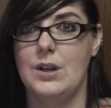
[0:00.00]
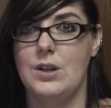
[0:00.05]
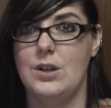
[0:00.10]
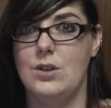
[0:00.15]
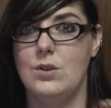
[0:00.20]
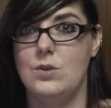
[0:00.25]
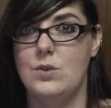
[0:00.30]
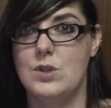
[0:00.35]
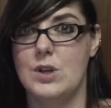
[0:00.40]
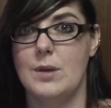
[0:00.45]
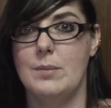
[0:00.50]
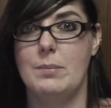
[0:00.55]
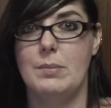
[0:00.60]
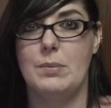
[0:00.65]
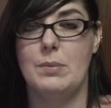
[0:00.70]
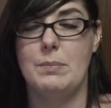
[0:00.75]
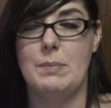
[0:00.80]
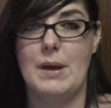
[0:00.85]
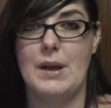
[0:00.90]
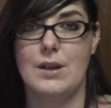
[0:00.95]
You jump
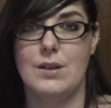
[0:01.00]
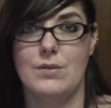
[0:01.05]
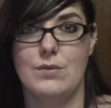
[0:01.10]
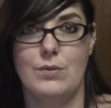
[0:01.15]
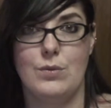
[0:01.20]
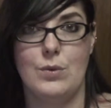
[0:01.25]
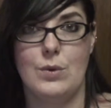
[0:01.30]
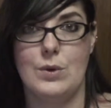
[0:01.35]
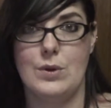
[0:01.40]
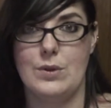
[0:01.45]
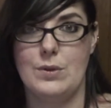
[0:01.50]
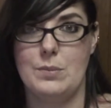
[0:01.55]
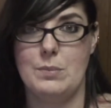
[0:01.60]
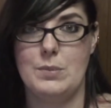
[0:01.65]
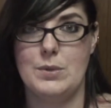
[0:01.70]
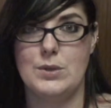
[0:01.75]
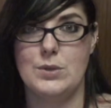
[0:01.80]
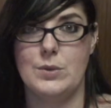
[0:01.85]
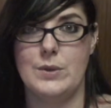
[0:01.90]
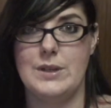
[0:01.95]
back and forth
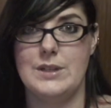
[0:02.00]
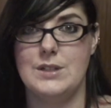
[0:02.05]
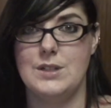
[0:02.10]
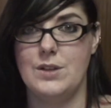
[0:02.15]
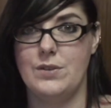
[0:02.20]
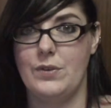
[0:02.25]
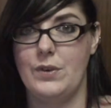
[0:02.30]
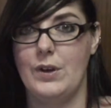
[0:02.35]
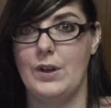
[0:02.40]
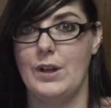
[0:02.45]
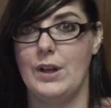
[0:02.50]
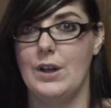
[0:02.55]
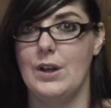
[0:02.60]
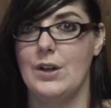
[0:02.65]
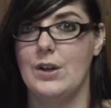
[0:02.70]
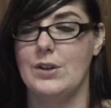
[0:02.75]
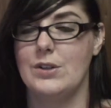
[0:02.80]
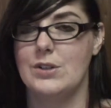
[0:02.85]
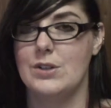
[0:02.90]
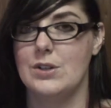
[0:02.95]
between different
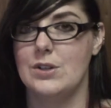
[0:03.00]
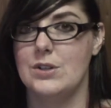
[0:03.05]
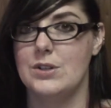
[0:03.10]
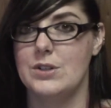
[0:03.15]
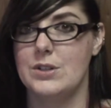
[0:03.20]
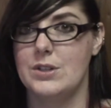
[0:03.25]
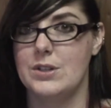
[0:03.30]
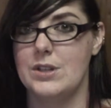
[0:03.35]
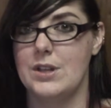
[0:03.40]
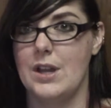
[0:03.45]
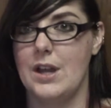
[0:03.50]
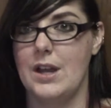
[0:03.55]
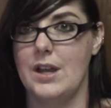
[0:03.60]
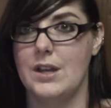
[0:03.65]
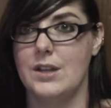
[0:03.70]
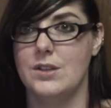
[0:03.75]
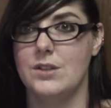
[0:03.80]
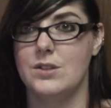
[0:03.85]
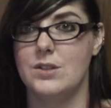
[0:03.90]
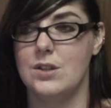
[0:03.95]
characters,
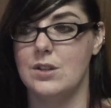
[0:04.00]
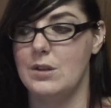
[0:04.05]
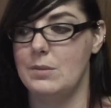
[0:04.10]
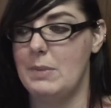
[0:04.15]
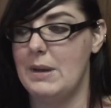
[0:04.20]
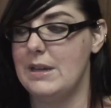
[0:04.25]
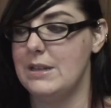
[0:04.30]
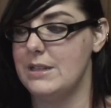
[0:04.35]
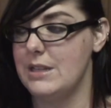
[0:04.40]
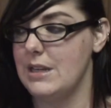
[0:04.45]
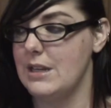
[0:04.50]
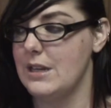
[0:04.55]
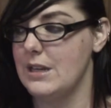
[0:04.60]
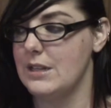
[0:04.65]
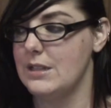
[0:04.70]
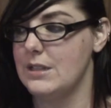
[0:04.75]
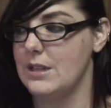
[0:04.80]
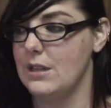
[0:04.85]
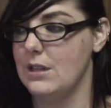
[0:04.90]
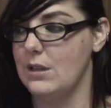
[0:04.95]
and so the pacing
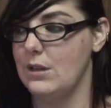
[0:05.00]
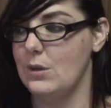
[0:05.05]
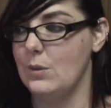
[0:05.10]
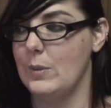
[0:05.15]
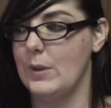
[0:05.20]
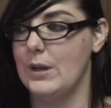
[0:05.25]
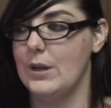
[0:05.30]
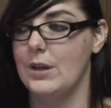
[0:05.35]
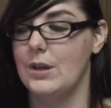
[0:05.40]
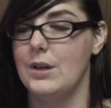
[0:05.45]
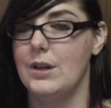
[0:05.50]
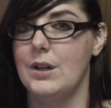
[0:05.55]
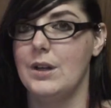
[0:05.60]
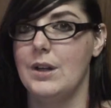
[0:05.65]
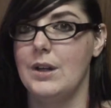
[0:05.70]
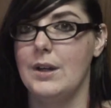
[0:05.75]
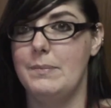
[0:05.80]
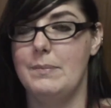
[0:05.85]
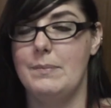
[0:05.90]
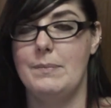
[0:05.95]
gets a little weird.
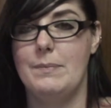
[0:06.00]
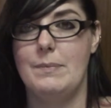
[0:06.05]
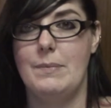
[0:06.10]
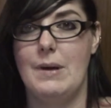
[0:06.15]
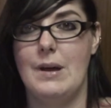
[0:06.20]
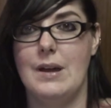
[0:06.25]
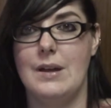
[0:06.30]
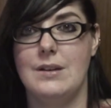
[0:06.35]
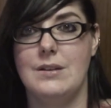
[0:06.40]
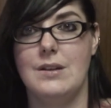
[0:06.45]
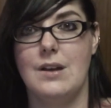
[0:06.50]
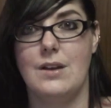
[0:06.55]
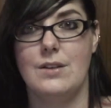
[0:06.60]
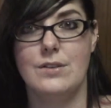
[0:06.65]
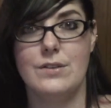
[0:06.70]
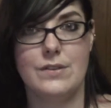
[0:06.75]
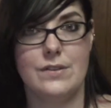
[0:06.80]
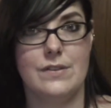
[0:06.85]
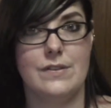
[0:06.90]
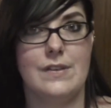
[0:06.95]
But
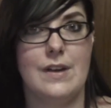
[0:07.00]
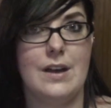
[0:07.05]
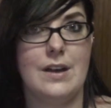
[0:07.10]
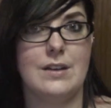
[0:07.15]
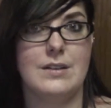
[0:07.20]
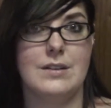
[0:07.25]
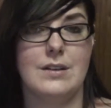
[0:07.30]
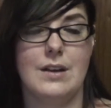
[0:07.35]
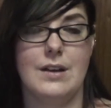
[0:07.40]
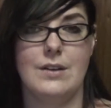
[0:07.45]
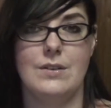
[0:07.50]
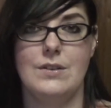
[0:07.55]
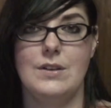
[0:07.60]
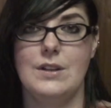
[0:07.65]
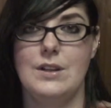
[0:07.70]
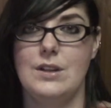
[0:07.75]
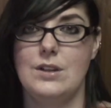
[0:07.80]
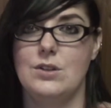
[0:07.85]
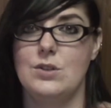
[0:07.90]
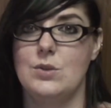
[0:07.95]
other than that, I
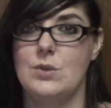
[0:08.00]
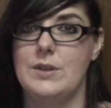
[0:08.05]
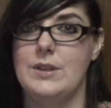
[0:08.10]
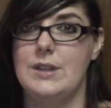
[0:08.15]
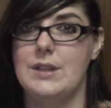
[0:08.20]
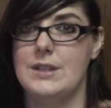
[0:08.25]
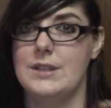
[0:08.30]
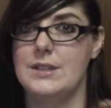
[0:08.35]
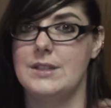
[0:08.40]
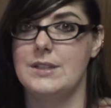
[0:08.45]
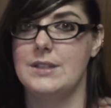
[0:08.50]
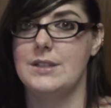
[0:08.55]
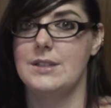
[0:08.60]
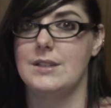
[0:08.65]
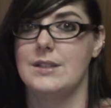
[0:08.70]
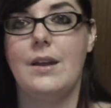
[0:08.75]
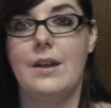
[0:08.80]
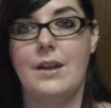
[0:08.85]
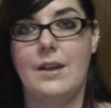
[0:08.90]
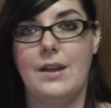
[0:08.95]
really enjoyed this.
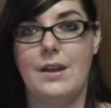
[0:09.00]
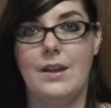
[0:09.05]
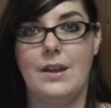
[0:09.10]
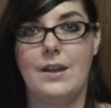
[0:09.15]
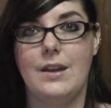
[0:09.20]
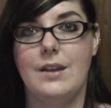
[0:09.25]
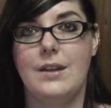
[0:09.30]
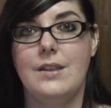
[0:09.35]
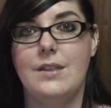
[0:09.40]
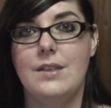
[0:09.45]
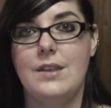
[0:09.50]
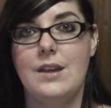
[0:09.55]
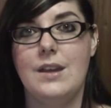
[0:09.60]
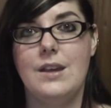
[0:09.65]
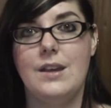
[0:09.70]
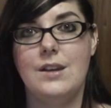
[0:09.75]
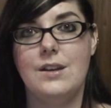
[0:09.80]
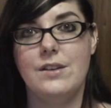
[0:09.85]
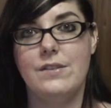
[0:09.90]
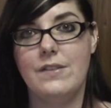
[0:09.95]
And
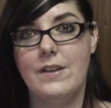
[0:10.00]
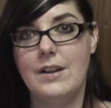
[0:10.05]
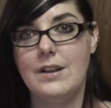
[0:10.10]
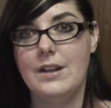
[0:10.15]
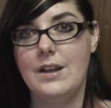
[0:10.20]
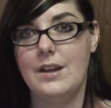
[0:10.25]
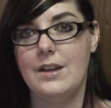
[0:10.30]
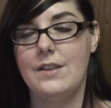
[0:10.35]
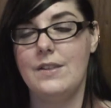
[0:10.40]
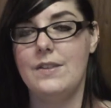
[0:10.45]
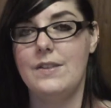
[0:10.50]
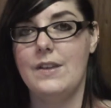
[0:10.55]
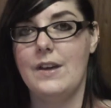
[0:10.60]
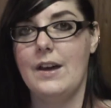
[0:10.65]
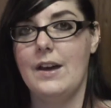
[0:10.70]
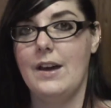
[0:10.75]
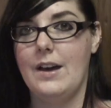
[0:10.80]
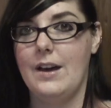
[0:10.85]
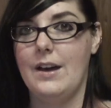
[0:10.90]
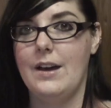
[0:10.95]
the novella
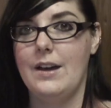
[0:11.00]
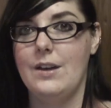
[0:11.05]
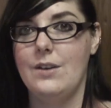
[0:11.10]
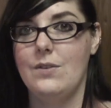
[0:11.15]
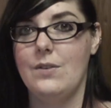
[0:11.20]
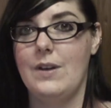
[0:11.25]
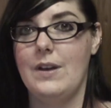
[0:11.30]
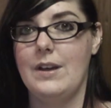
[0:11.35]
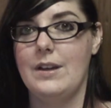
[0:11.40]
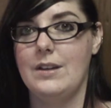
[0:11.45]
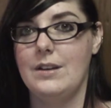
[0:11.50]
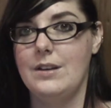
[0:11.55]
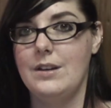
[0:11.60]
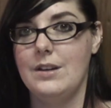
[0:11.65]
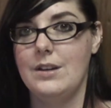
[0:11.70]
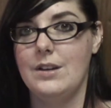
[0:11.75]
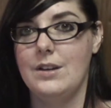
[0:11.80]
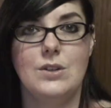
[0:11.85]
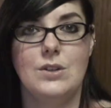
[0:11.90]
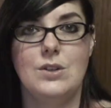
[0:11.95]
that I read
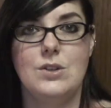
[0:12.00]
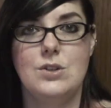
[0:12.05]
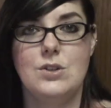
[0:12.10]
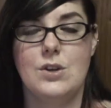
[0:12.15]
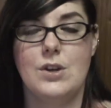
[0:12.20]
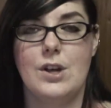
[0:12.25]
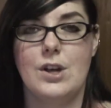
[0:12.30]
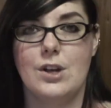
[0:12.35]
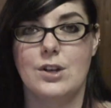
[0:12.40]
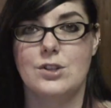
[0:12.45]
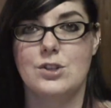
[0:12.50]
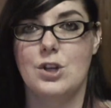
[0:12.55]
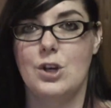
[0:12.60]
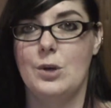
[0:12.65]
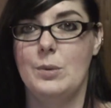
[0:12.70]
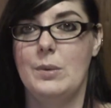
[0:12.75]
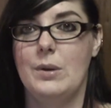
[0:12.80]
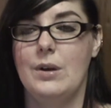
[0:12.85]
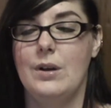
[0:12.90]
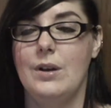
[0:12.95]
during
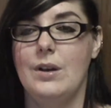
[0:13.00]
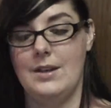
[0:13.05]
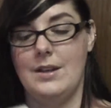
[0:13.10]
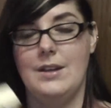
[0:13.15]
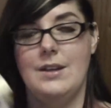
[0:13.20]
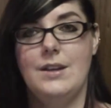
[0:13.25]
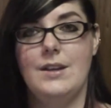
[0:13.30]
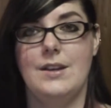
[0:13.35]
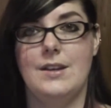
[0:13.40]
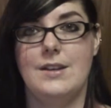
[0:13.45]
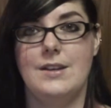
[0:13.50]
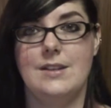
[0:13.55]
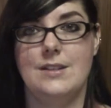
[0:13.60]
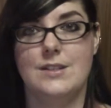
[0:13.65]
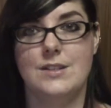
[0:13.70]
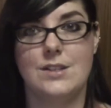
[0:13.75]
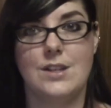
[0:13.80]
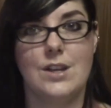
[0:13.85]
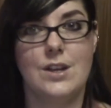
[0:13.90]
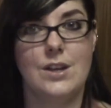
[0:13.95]
October
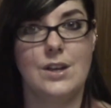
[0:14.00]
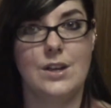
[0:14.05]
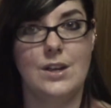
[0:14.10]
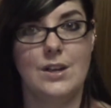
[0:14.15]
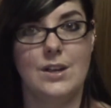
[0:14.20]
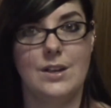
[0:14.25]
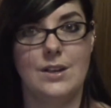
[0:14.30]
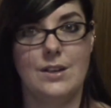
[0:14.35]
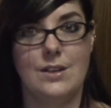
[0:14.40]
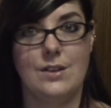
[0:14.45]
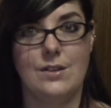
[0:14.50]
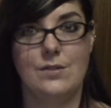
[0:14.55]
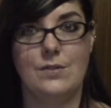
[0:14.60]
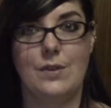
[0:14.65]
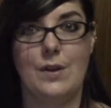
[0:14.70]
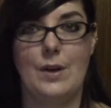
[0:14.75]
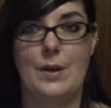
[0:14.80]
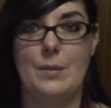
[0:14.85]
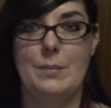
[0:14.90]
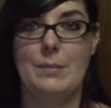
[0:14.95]
is
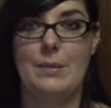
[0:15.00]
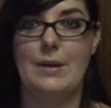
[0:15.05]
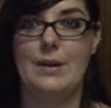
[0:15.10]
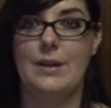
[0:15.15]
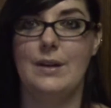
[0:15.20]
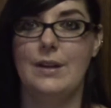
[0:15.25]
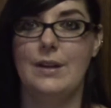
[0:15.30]
from